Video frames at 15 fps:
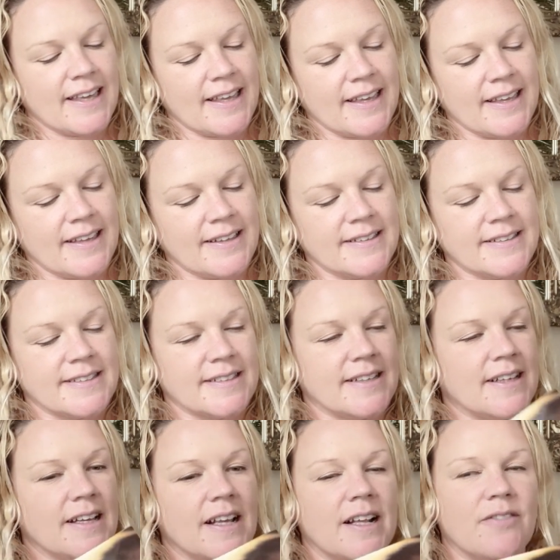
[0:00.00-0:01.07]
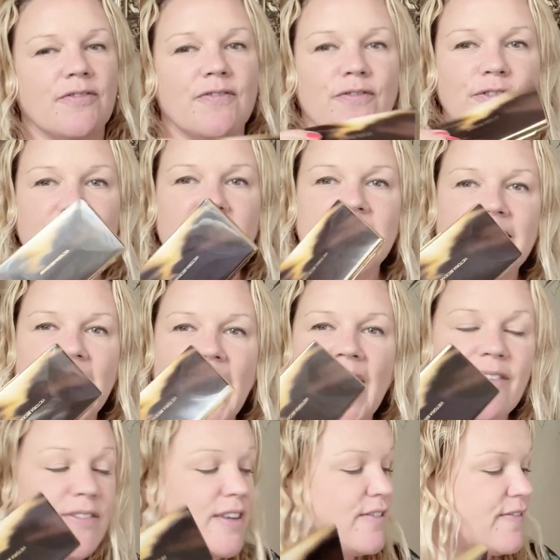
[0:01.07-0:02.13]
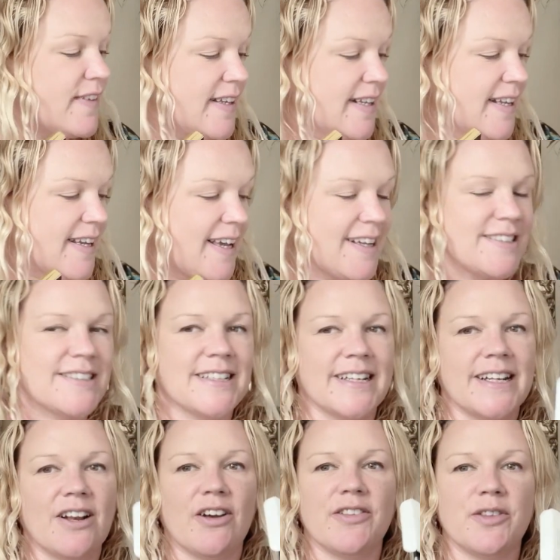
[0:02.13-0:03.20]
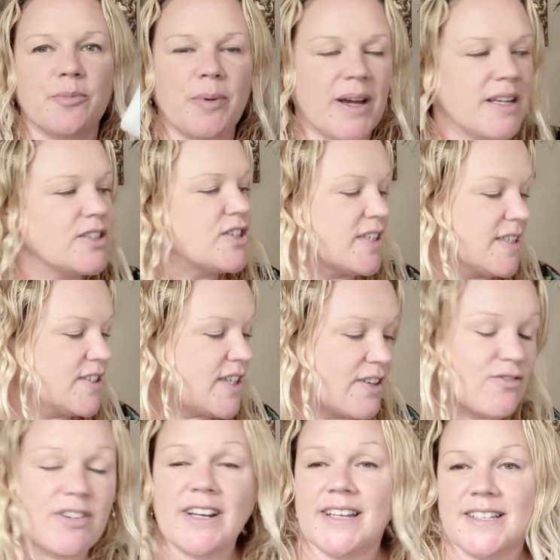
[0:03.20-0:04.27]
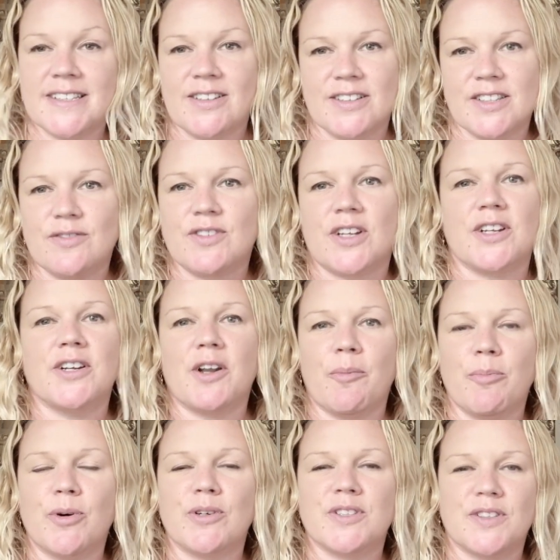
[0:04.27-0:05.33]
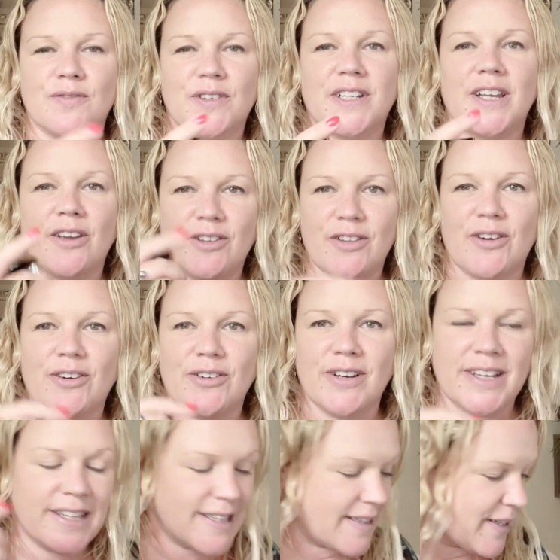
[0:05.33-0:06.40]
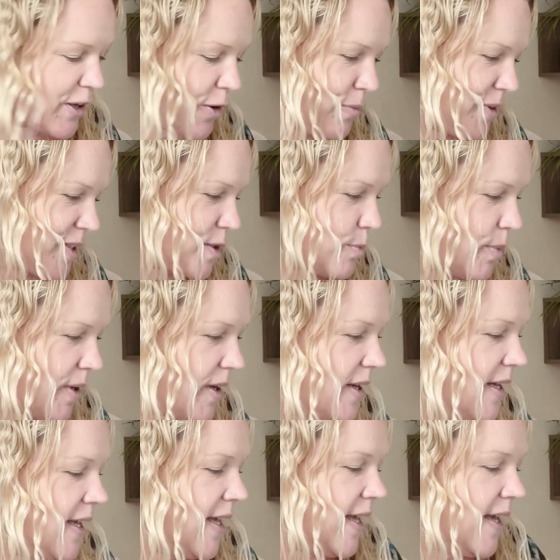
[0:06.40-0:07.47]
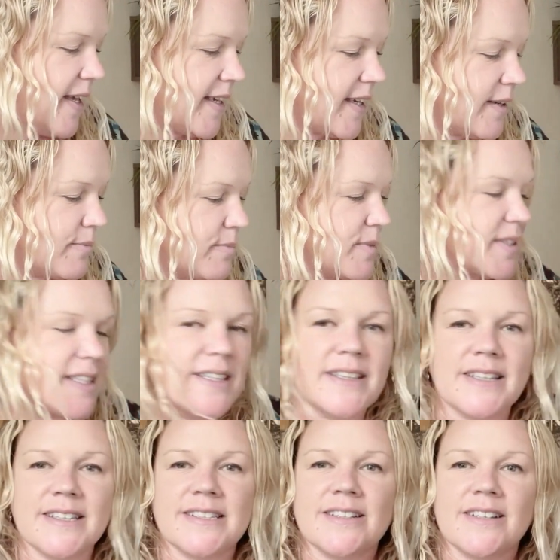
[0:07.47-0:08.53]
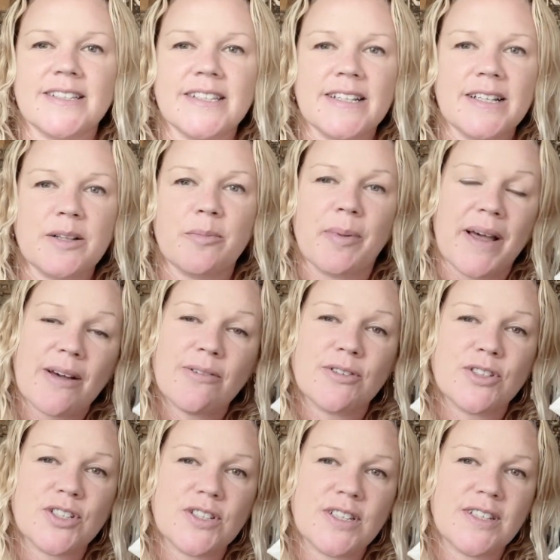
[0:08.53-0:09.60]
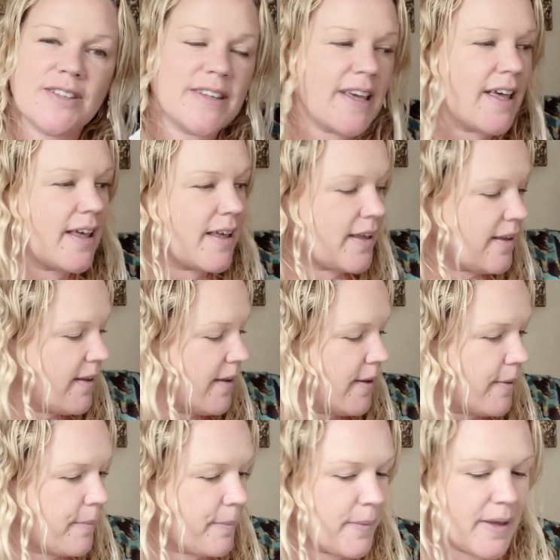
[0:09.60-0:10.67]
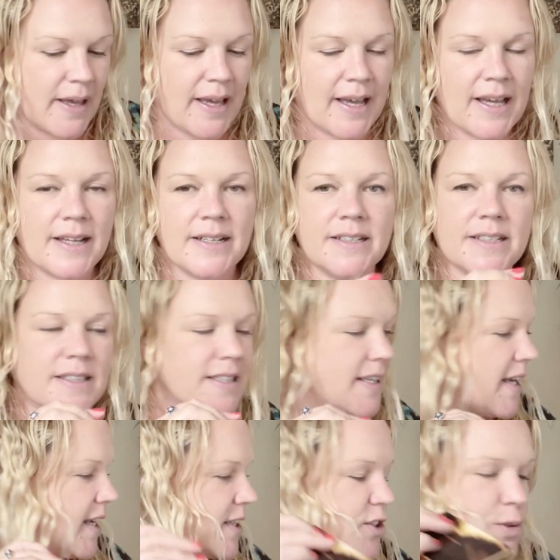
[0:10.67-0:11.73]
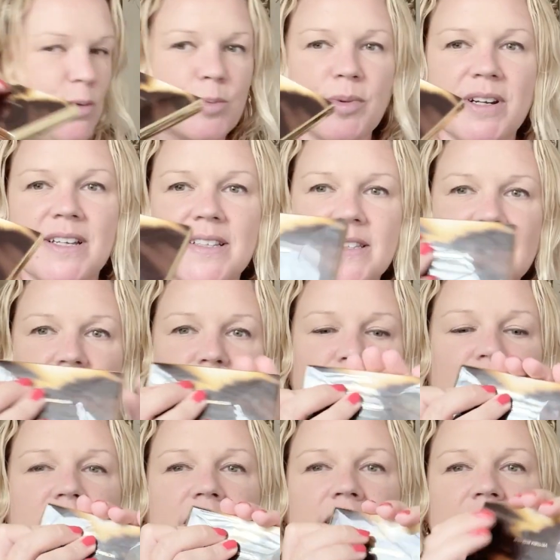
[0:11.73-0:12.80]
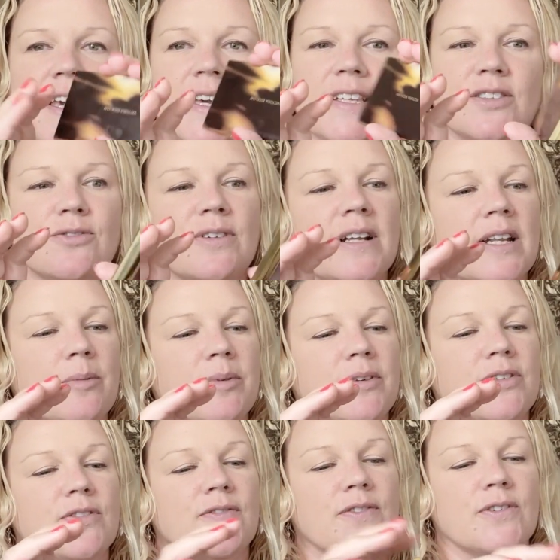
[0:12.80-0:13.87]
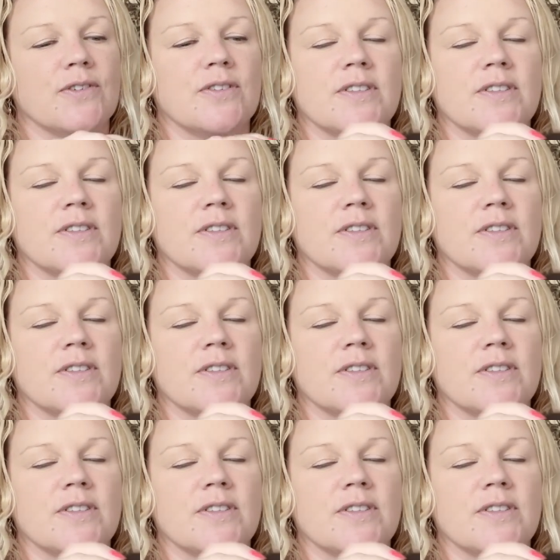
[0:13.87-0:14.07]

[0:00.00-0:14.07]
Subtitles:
It's really heavy feeling actually, like the packaging generally is nice. I've done an unboxing video that I'll link in the comments, but it comes in this nice little pouch that you get, and the actual brick itself is really beautiful.